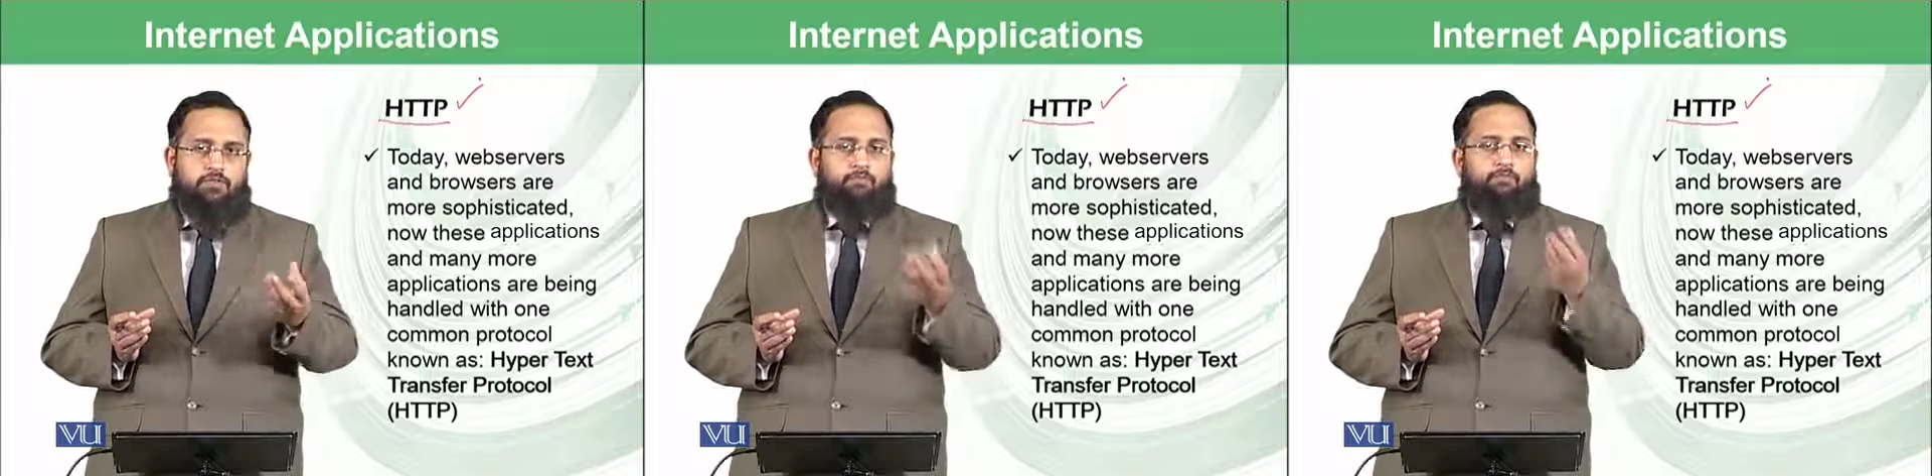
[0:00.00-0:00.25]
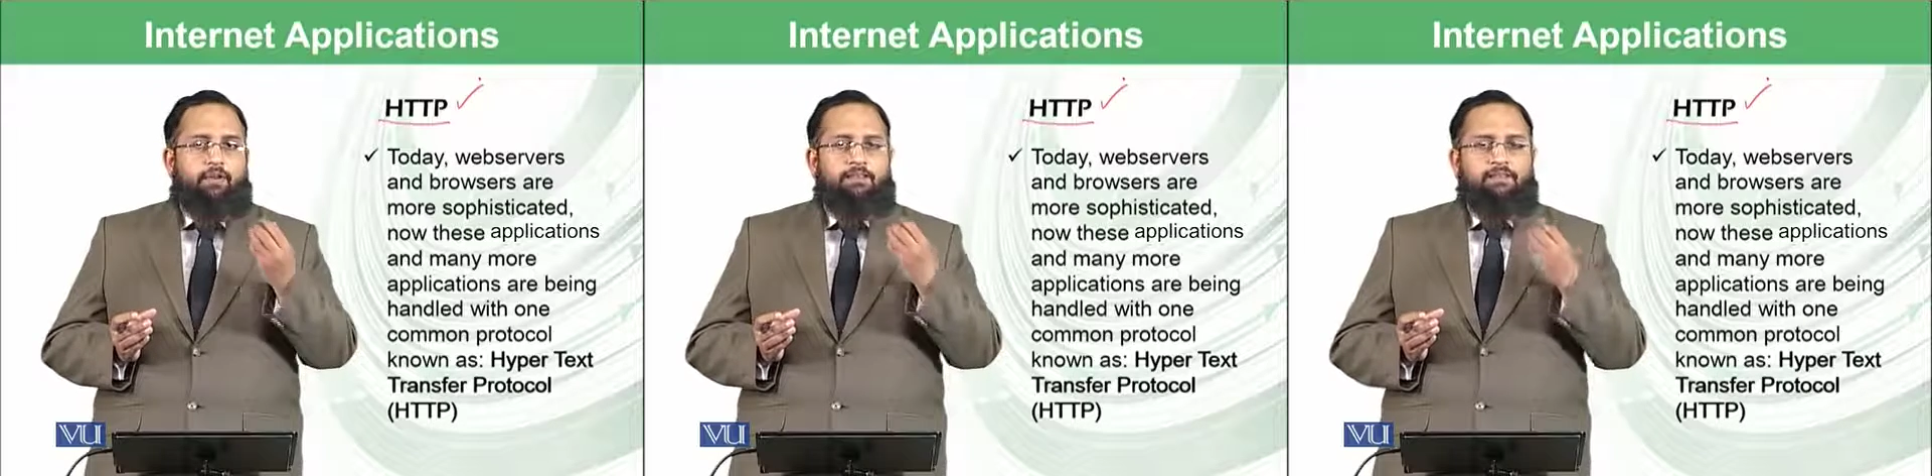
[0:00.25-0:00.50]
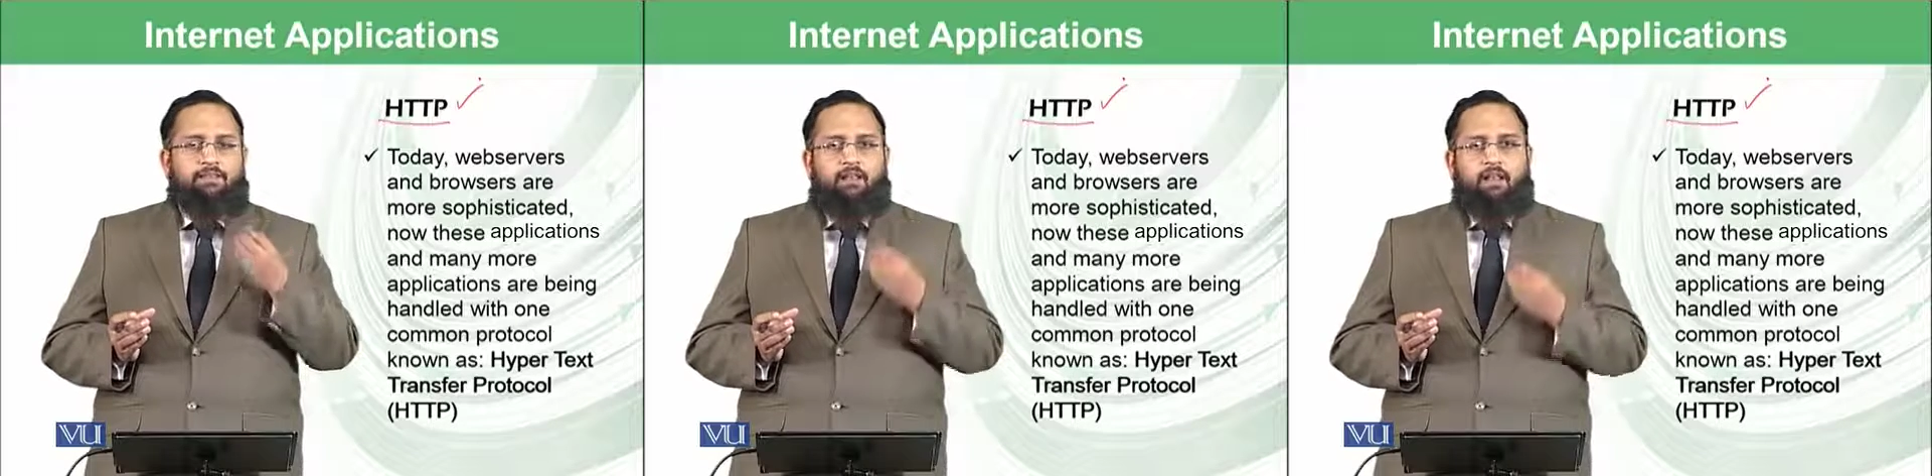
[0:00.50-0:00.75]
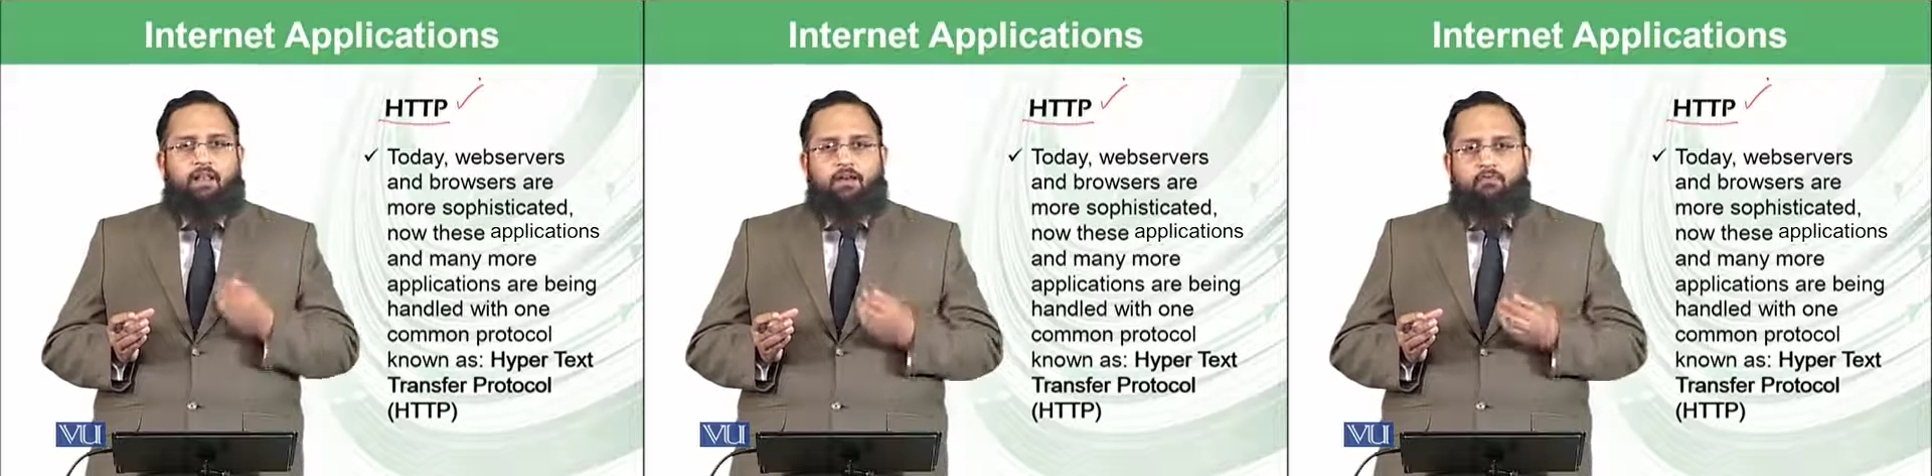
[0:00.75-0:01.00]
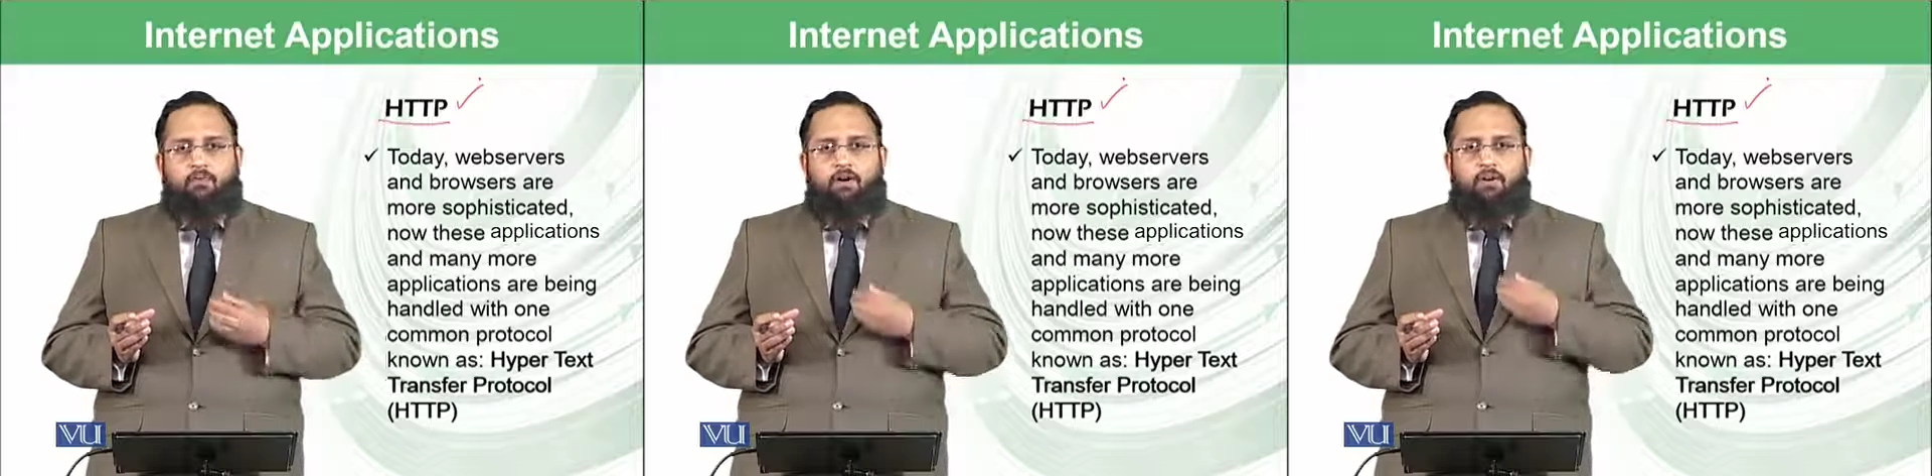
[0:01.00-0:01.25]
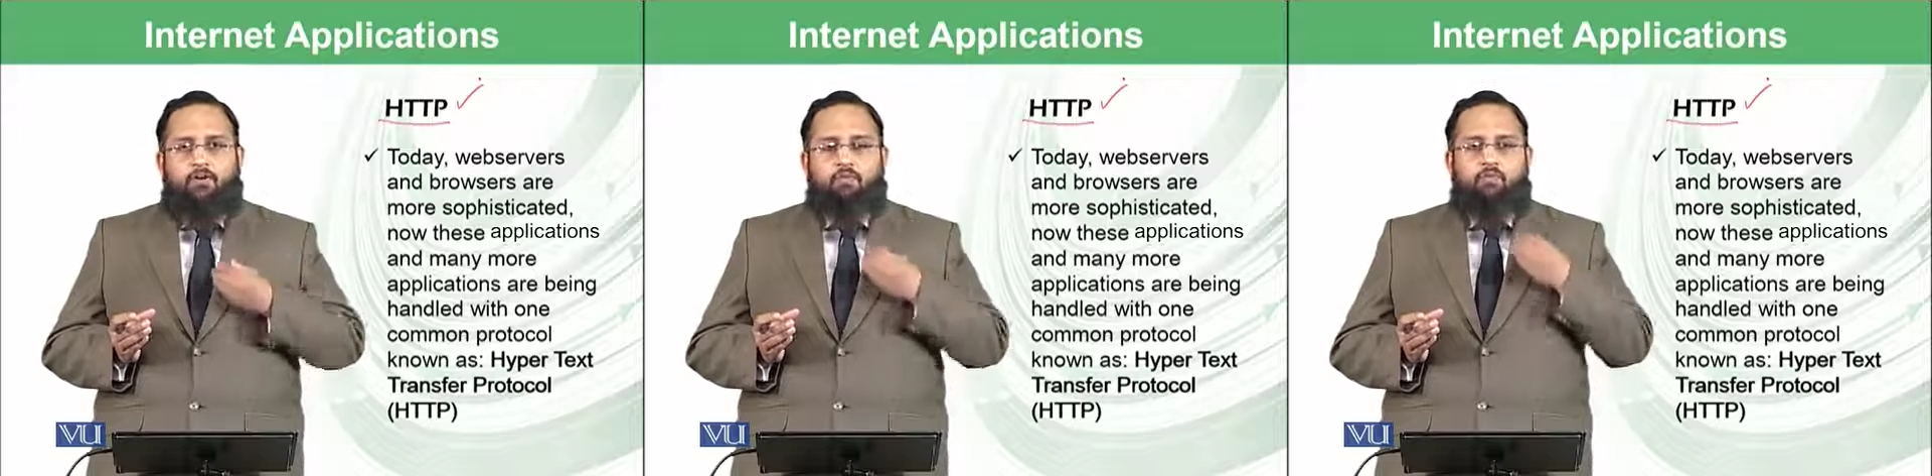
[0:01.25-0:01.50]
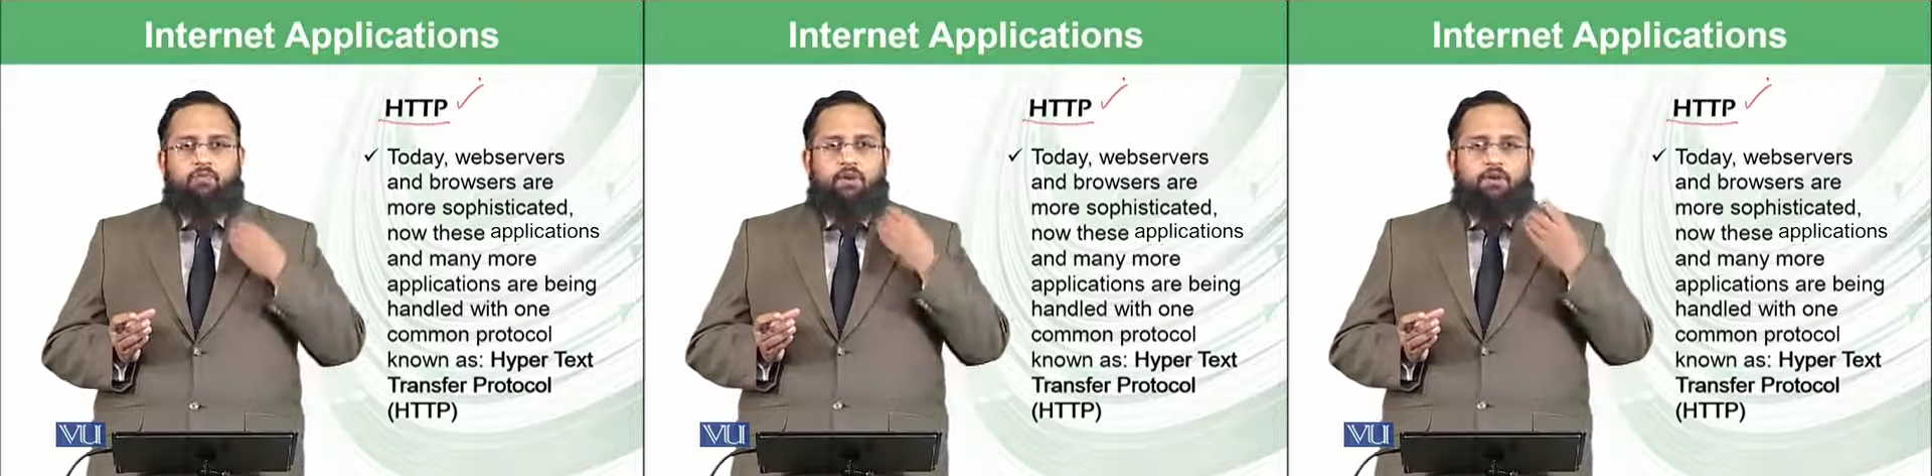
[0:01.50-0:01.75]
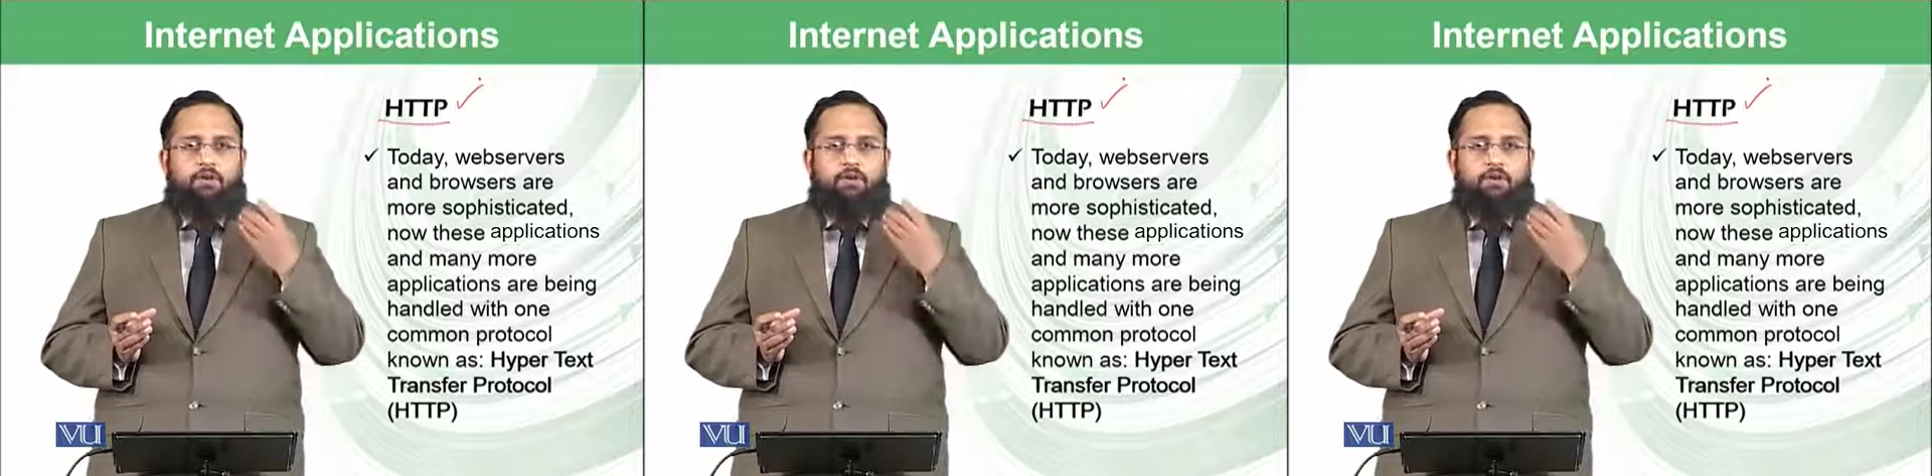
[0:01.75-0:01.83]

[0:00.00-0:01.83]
whether client want to